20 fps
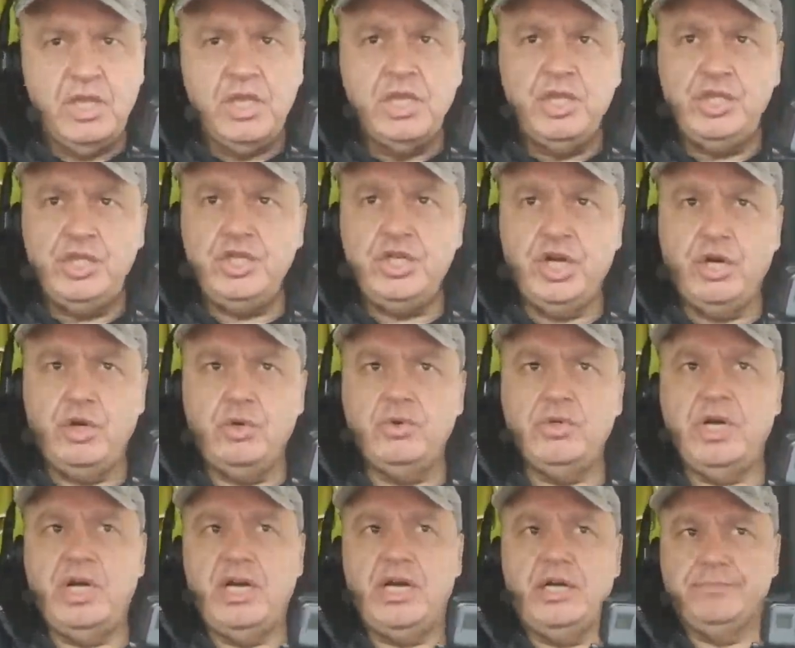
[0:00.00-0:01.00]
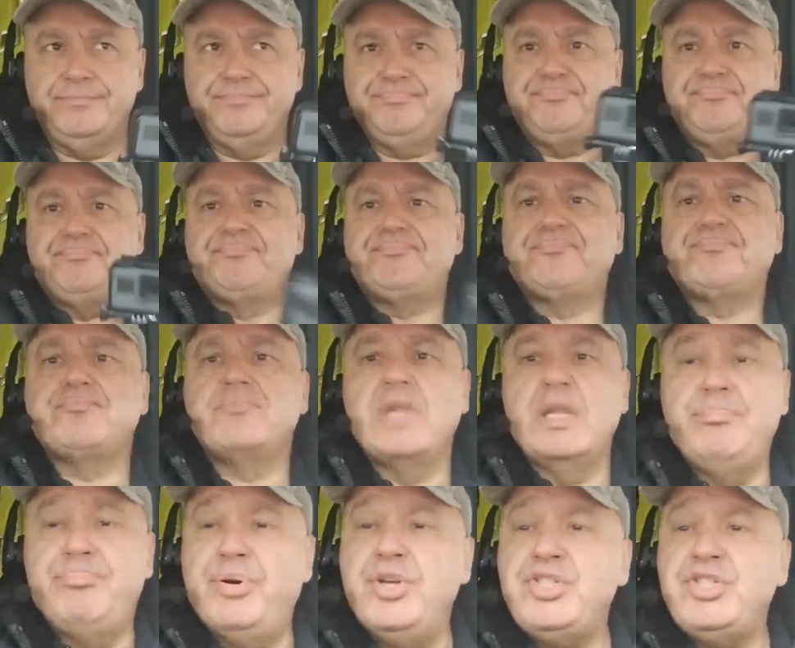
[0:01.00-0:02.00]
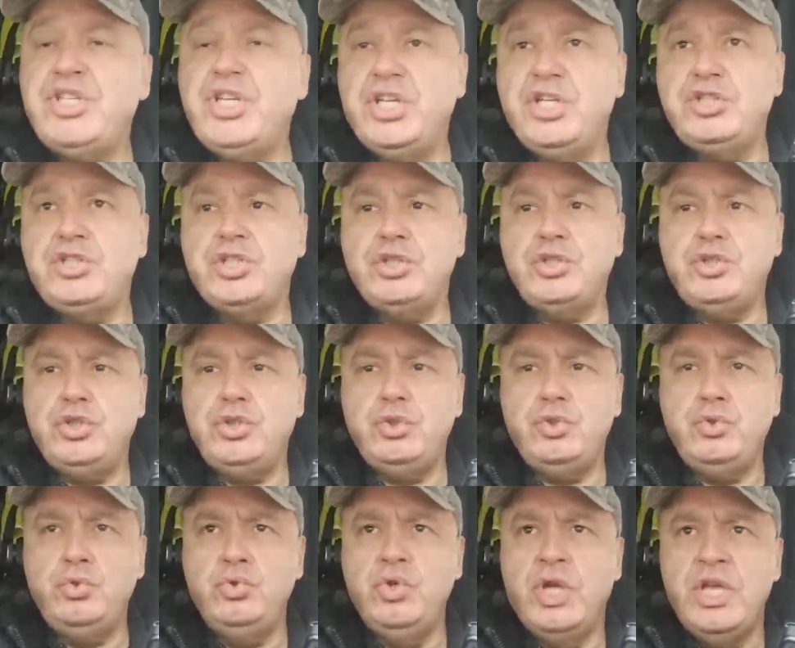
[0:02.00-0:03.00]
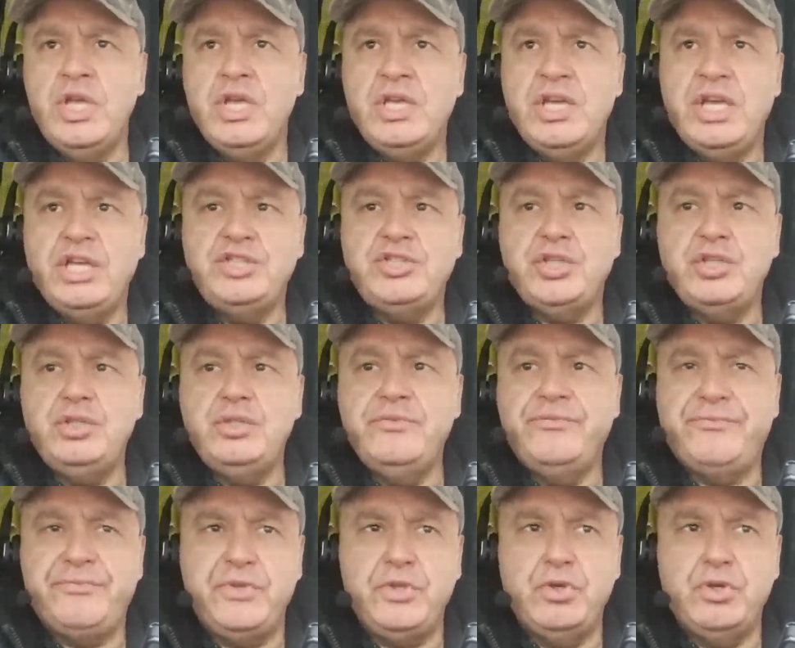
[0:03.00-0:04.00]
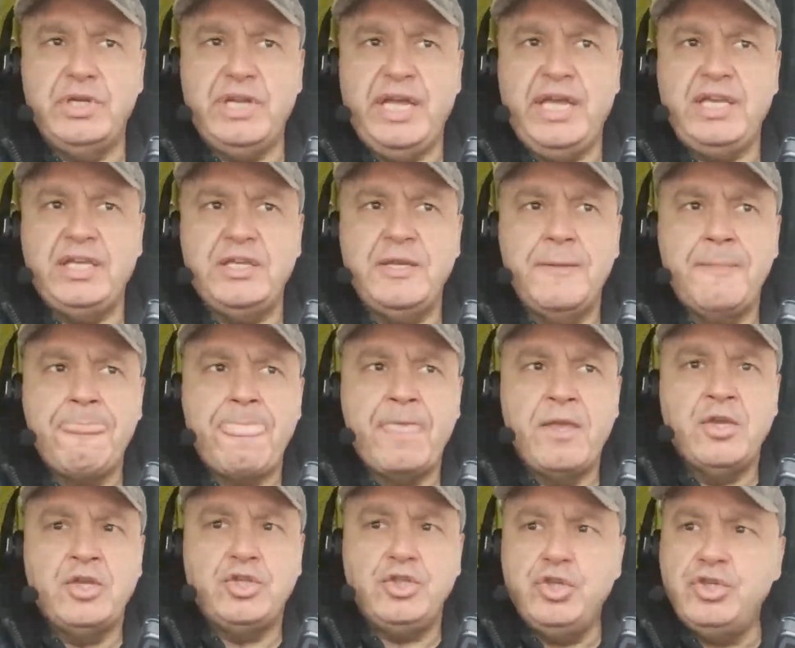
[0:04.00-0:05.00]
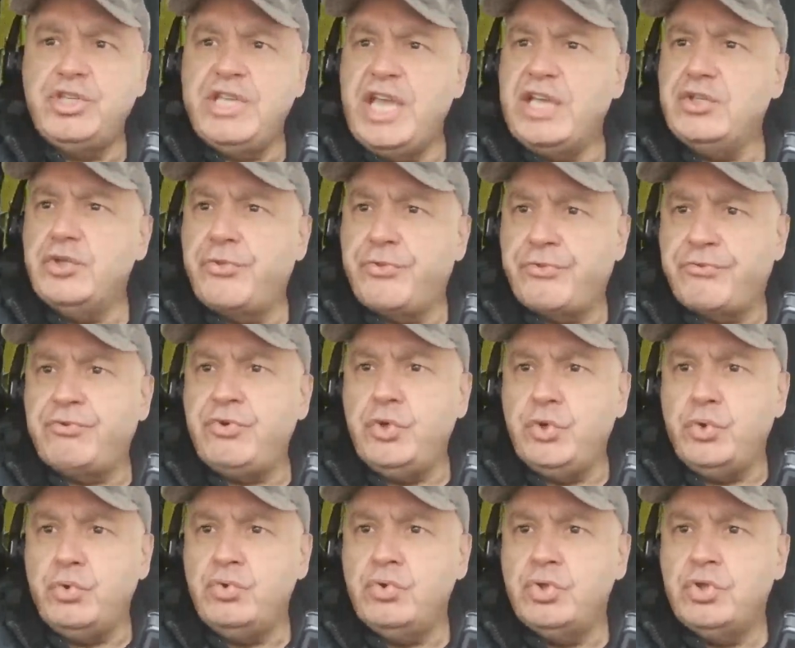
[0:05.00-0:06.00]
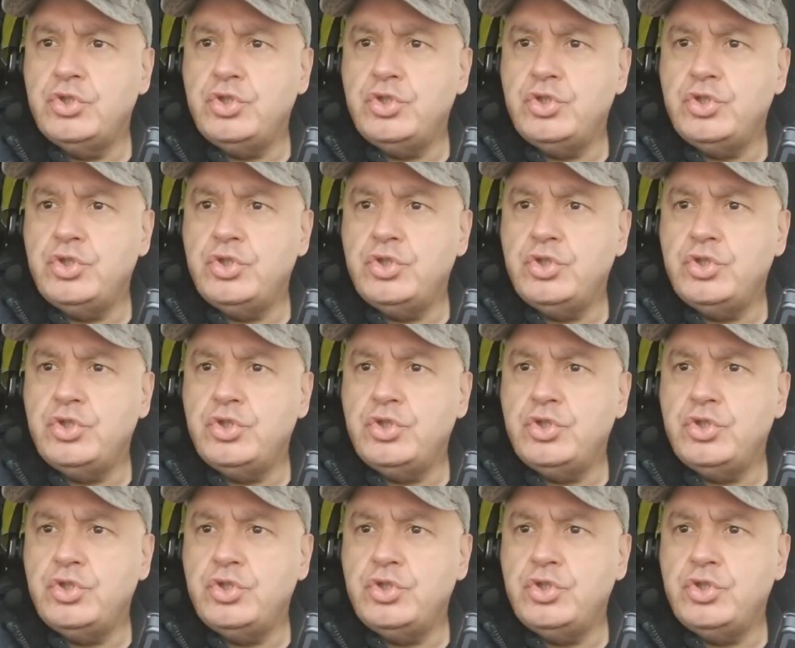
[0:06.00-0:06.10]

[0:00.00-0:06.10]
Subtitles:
You know, push it until you feel like you're getting through.